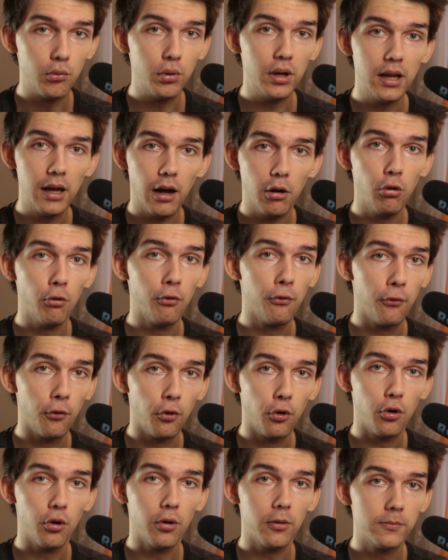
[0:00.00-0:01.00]
3 out of
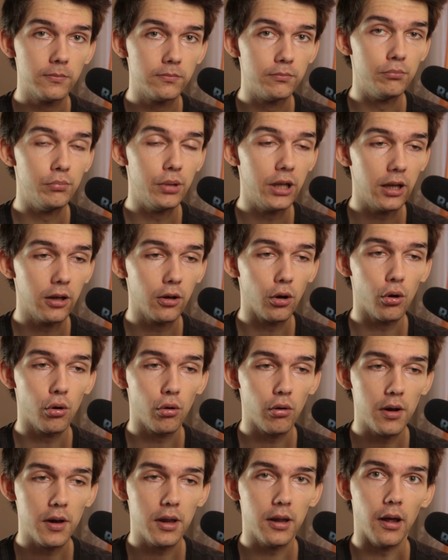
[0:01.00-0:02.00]
4 being
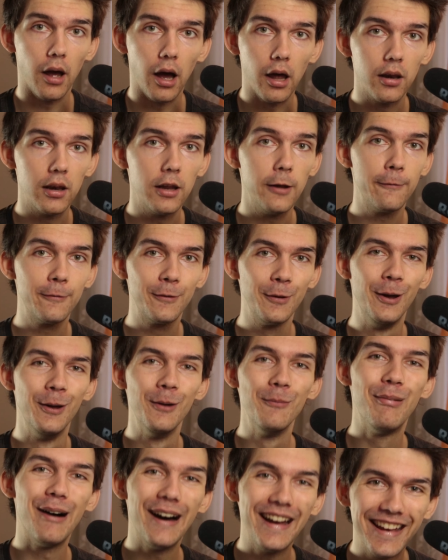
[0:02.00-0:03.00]
already
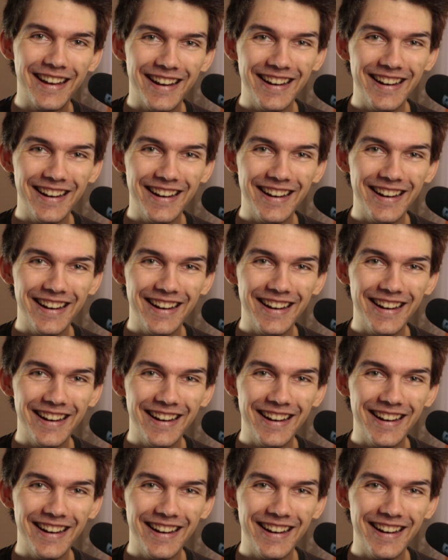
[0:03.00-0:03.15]
unlived by